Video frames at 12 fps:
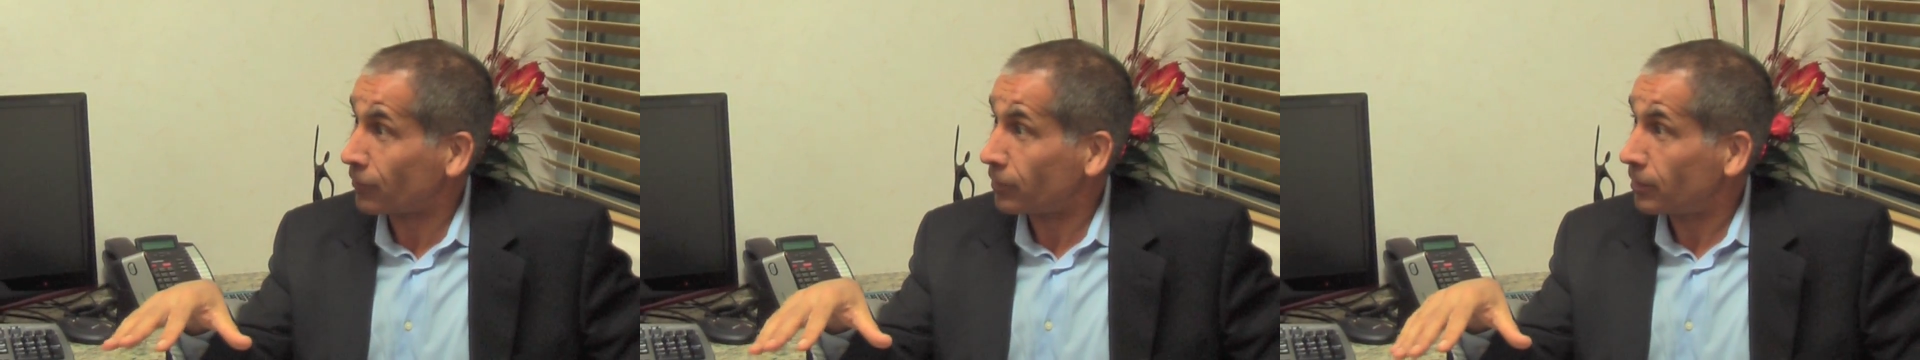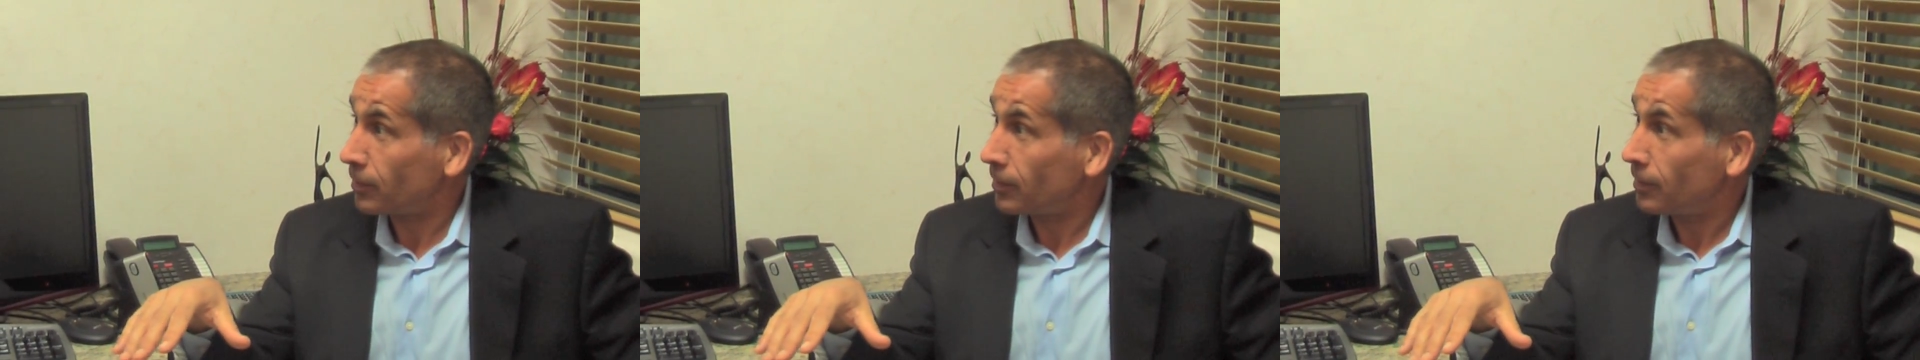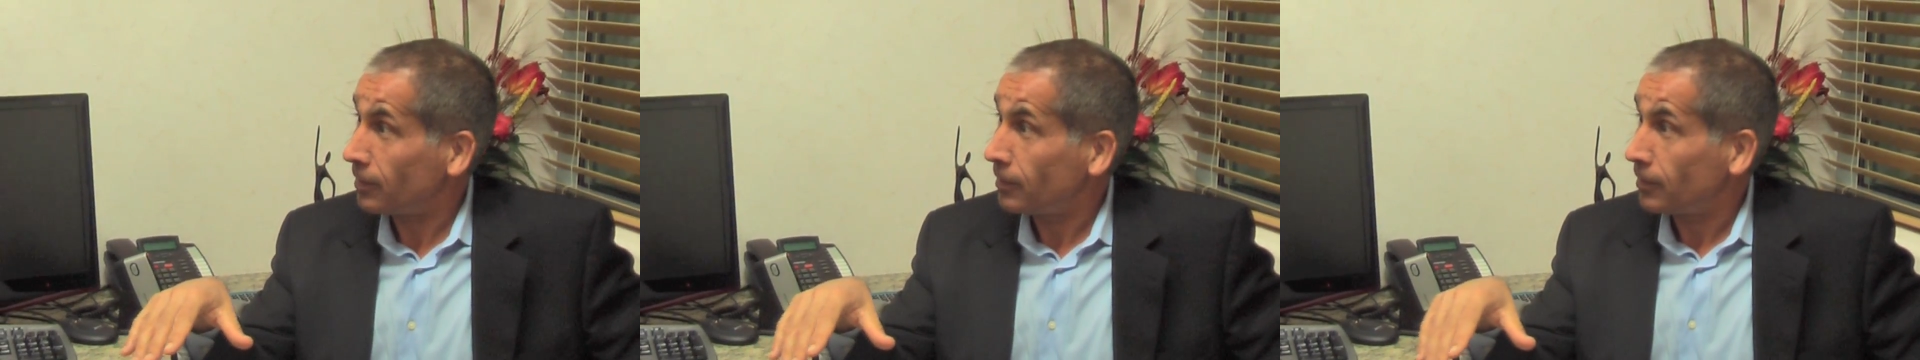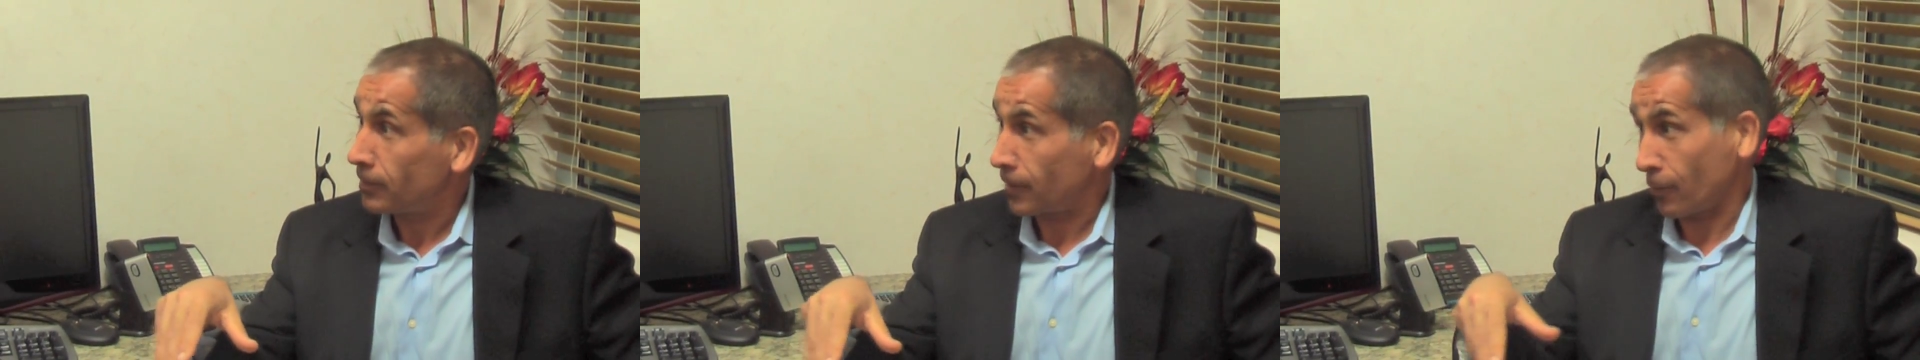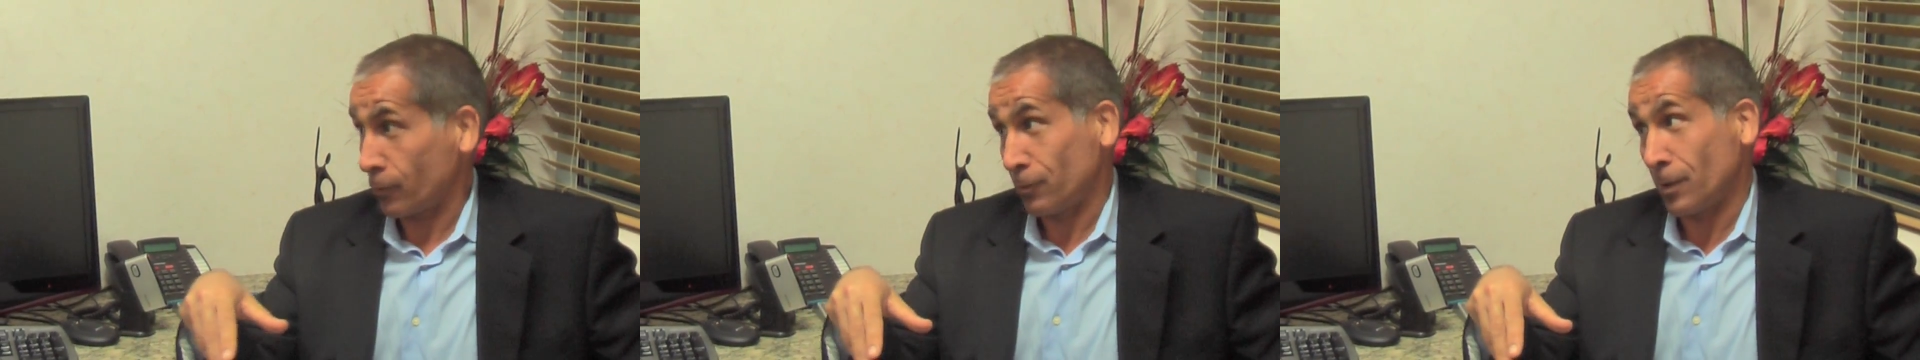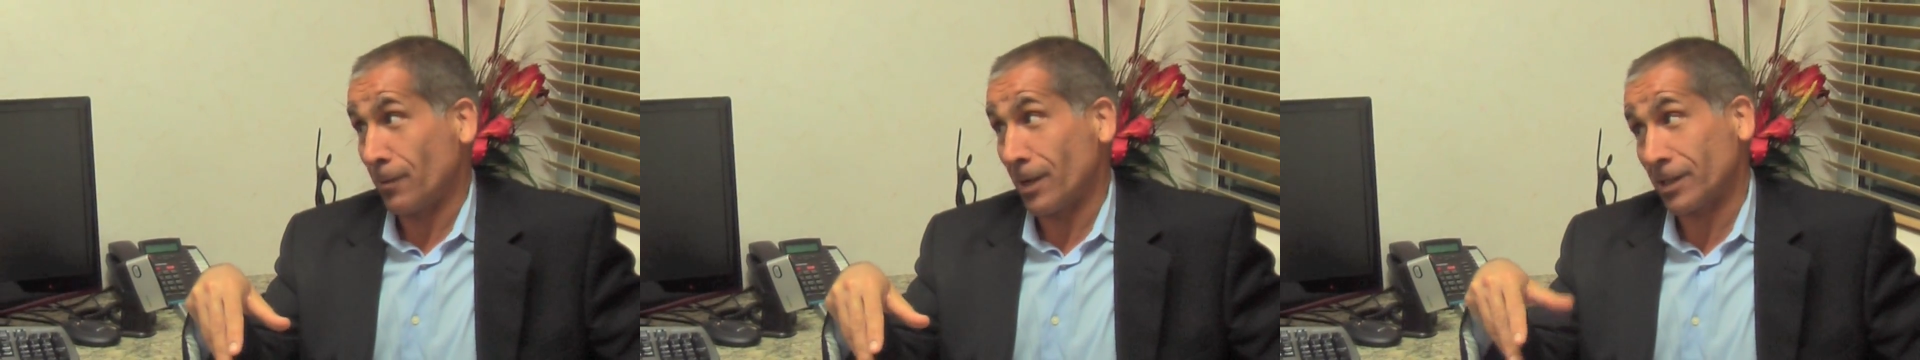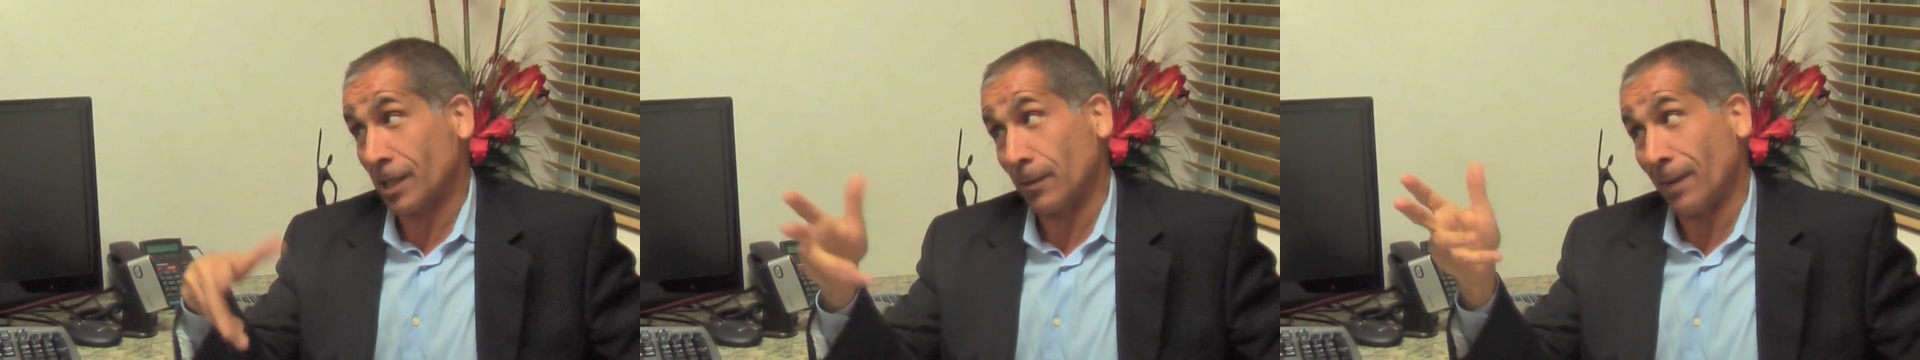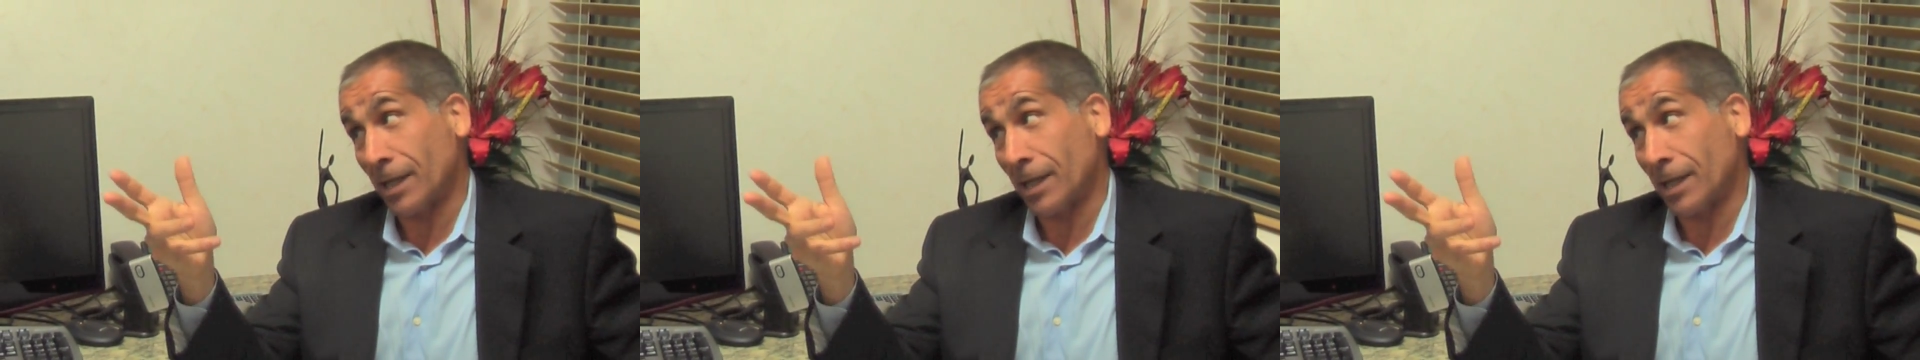That'd be amazing. That would be amazing.